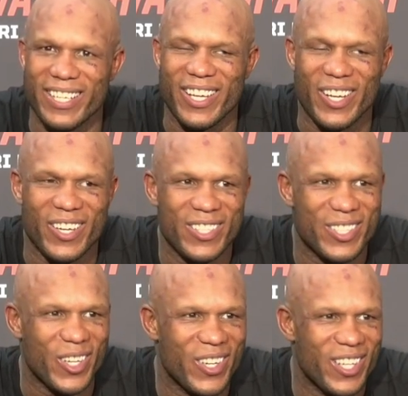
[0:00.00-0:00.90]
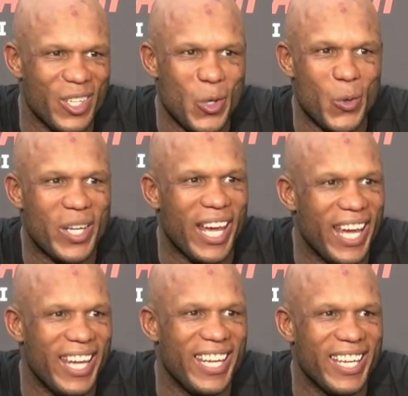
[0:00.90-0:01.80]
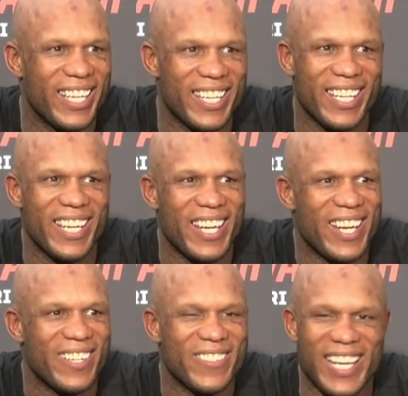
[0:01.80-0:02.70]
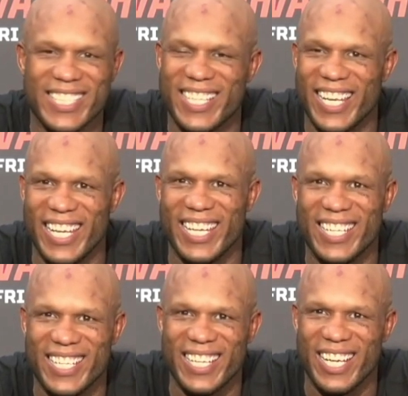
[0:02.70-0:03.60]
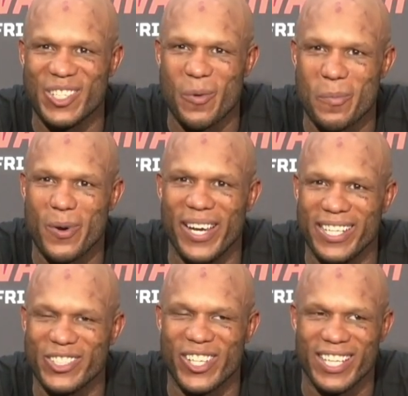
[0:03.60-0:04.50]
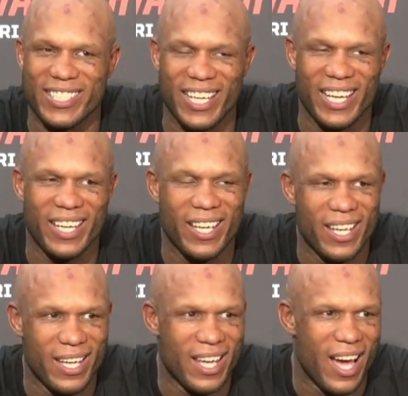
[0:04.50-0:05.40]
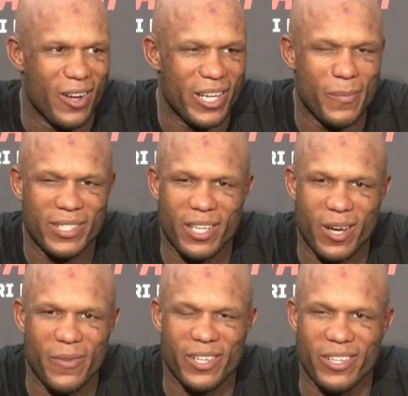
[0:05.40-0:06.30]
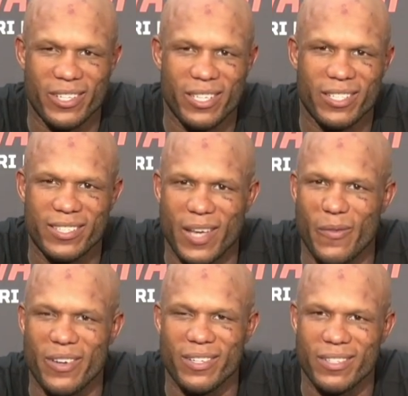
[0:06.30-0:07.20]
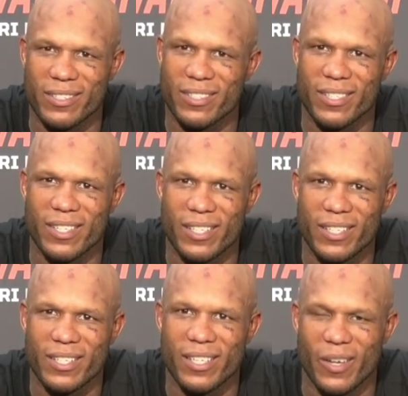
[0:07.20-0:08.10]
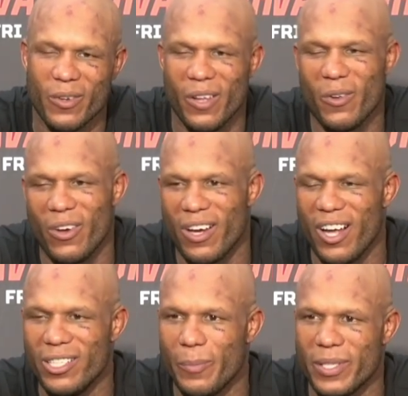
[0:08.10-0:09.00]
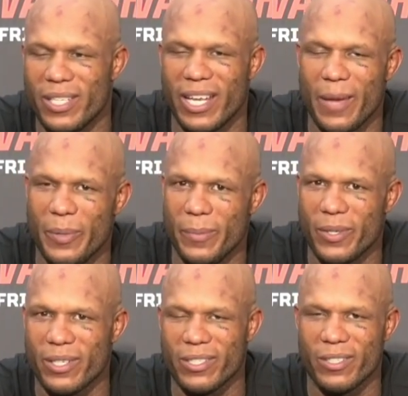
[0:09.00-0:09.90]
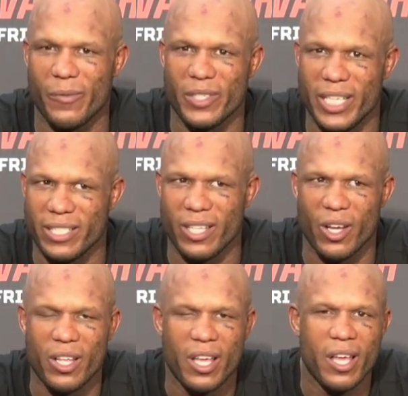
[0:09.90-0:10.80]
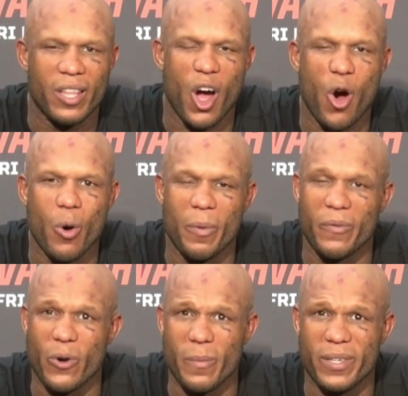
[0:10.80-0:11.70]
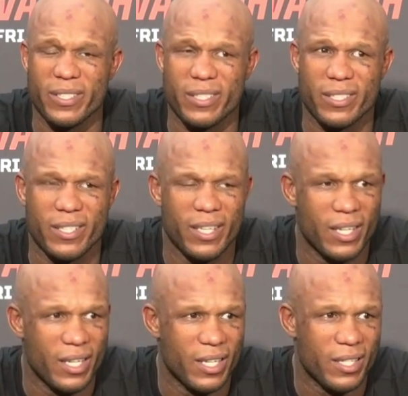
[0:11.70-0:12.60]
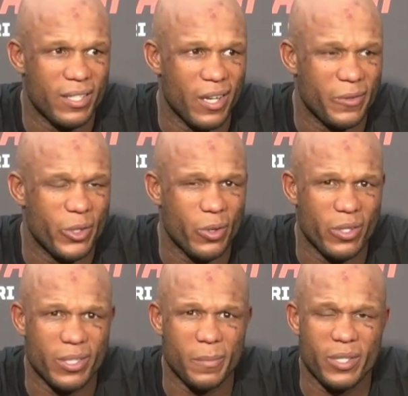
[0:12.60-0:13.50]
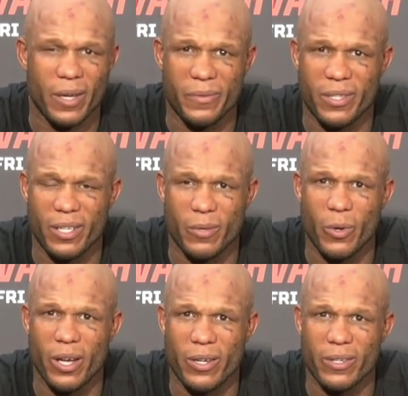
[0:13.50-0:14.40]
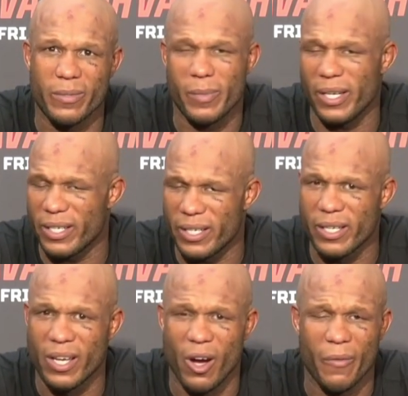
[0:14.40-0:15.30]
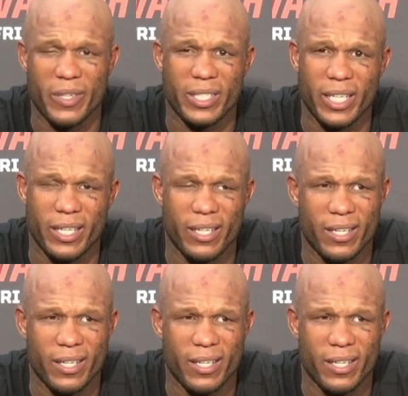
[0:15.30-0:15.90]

You know, so the UK wrestling is on point, should I say. I'll give myself a good 7. I'm not 100% happy because obviously it's the whole performance. So I've still got some stuff to work on, but obviously